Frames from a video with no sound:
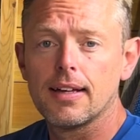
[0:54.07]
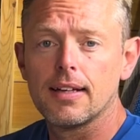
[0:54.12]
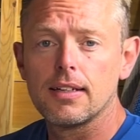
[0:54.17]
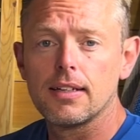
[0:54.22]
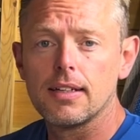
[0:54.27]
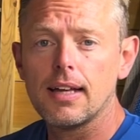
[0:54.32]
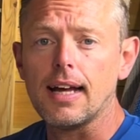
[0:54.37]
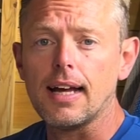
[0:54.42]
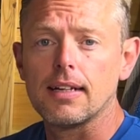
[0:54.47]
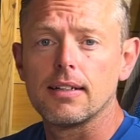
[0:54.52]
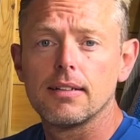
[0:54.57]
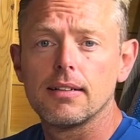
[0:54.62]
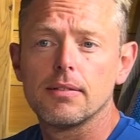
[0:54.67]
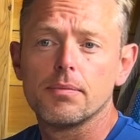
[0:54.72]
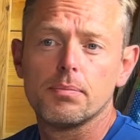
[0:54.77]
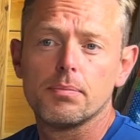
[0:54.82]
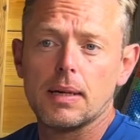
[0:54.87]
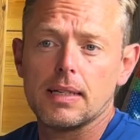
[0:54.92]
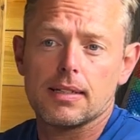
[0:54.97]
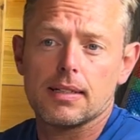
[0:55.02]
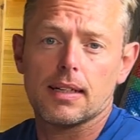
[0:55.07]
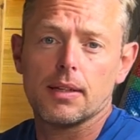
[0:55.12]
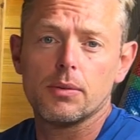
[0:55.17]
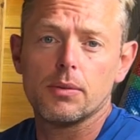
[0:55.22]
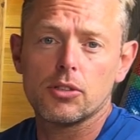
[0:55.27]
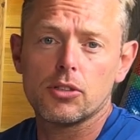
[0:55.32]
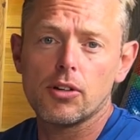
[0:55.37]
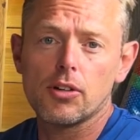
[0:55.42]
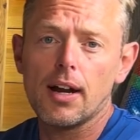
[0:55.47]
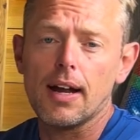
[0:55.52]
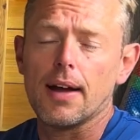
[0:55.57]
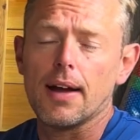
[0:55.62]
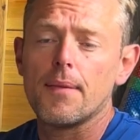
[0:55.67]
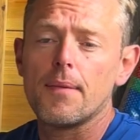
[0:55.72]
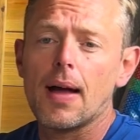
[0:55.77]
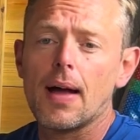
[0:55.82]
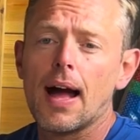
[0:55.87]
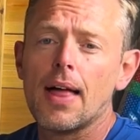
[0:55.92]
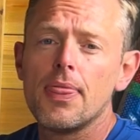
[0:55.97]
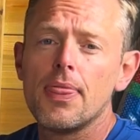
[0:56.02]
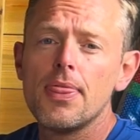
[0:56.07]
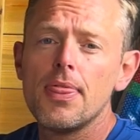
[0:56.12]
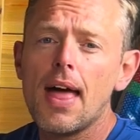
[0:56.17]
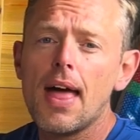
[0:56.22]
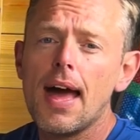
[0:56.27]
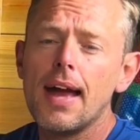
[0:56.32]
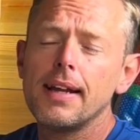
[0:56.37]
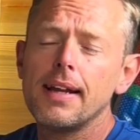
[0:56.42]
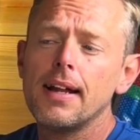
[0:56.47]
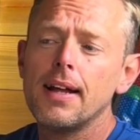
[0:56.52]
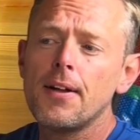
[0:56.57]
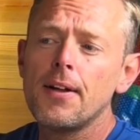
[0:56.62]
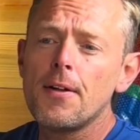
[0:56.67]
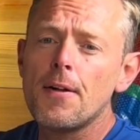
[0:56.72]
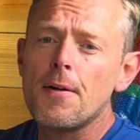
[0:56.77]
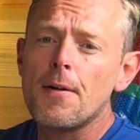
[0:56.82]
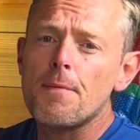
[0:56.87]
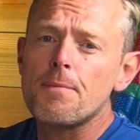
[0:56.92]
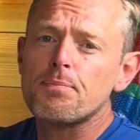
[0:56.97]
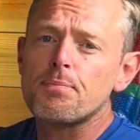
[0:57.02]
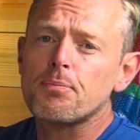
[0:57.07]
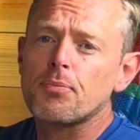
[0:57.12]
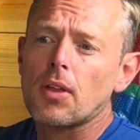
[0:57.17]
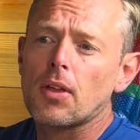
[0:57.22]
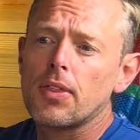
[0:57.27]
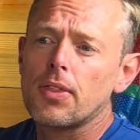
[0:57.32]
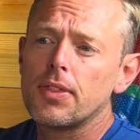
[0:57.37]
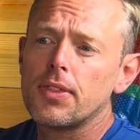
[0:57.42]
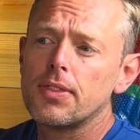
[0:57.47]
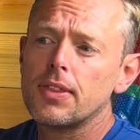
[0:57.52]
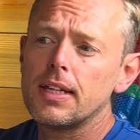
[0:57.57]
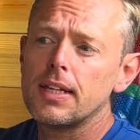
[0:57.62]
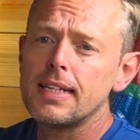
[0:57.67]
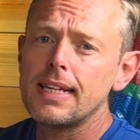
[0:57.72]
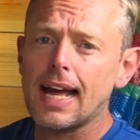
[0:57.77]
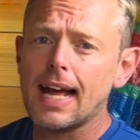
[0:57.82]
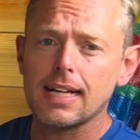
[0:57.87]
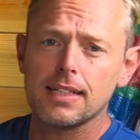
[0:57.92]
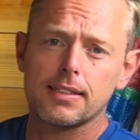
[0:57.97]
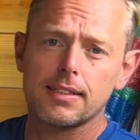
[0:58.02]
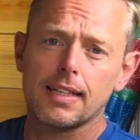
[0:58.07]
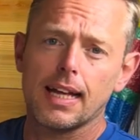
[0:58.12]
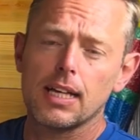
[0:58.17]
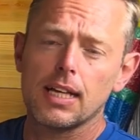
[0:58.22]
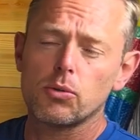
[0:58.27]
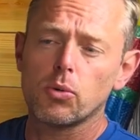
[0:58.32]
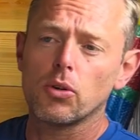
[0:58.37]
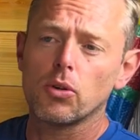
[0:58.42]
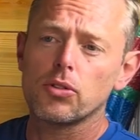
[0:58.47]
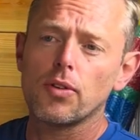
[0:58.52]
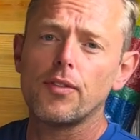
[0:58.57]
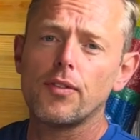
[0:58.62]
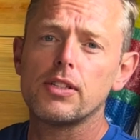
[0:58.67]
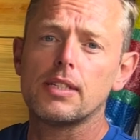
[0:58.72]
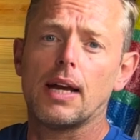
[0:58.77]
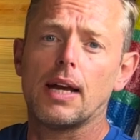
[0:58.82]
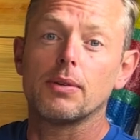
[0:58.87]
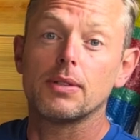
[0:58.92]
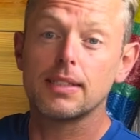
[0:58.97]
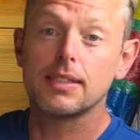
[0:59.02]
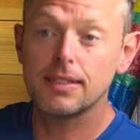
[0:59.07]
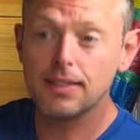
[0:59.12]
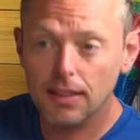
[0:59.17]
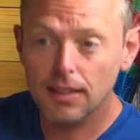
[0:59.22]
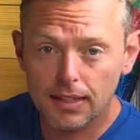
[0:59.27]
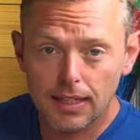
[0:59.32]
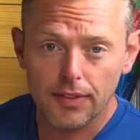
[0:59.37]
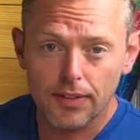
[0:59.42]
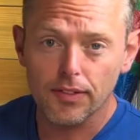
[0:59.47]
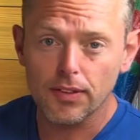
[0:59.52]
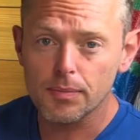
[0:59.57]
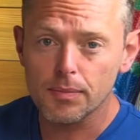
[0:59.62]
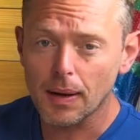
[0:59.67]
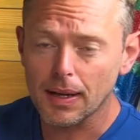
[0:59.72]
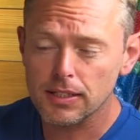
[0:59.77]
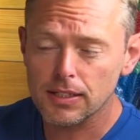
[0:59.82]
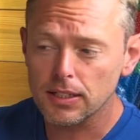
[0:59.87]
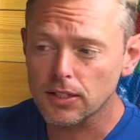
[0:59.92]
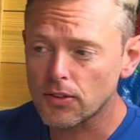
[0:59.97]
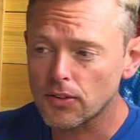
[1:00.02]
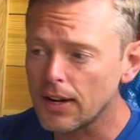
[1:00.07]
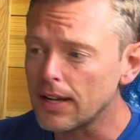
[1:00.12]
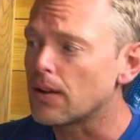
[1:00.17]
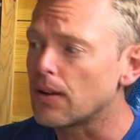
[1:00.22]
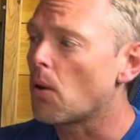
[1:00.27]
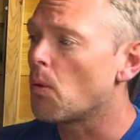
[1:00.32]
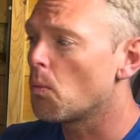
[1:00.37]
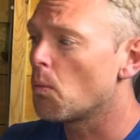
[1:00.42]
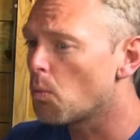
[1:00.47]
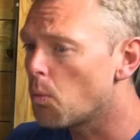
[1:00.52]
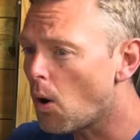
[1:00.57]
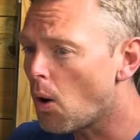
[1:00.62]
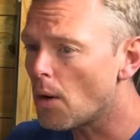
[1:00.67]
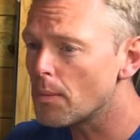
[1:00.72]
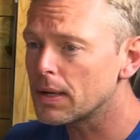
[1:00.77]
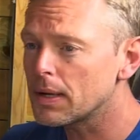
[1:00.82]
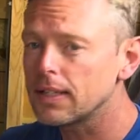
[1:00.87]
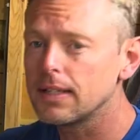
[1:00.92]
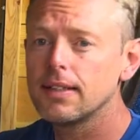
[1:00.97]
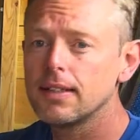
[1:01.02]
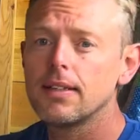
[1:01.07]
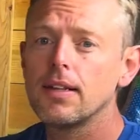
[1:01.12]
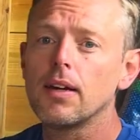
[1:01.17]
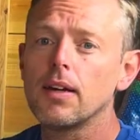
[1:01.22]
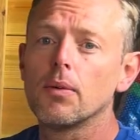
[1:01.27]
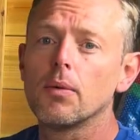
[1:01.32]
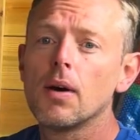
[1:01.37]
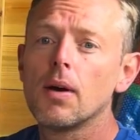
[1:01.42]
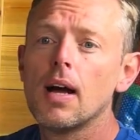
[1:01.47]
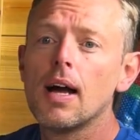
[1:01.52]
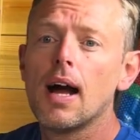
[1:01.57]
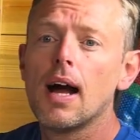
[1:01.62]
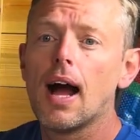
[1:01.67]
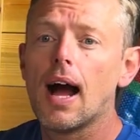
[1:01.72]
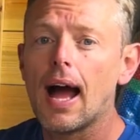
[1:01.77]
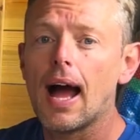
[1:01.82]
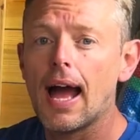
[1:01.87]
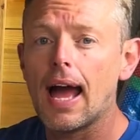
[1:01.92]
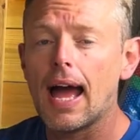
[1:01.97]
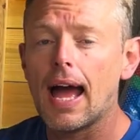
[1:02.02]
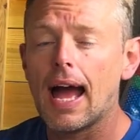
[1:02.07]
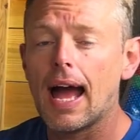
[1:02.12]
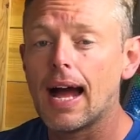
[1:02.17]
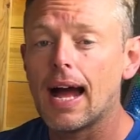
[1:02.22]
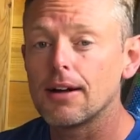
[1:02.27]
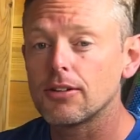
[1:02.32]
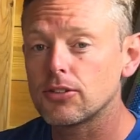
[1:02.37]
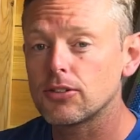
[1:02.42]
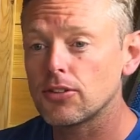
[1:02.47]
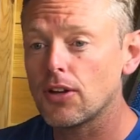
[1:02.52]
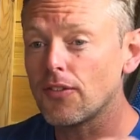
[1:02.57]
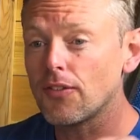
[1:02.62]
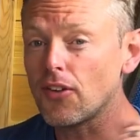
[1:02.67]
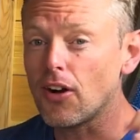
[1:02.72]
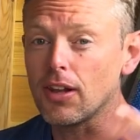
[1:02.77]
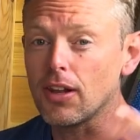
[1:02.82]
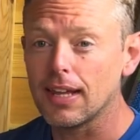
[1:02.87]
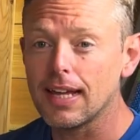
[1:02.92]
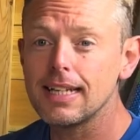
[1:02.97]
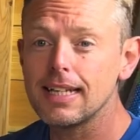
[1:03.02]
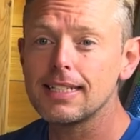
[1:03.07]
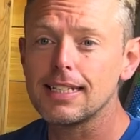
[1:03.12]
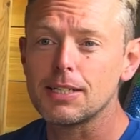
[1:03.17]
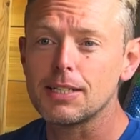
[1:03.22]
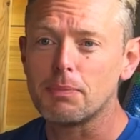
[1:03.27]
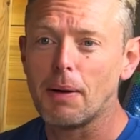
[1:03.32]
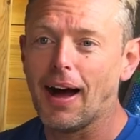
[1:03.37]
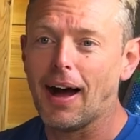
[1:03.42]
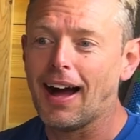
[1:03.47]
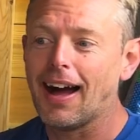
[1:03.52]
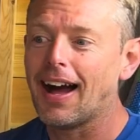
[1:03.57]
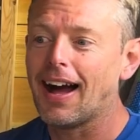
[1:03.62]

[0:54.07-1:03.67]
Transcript: yeah, basically it was great. And then the next stage was obviously I was still giving back to the grid. What am I going to do? Uh, so I've got a lazy spa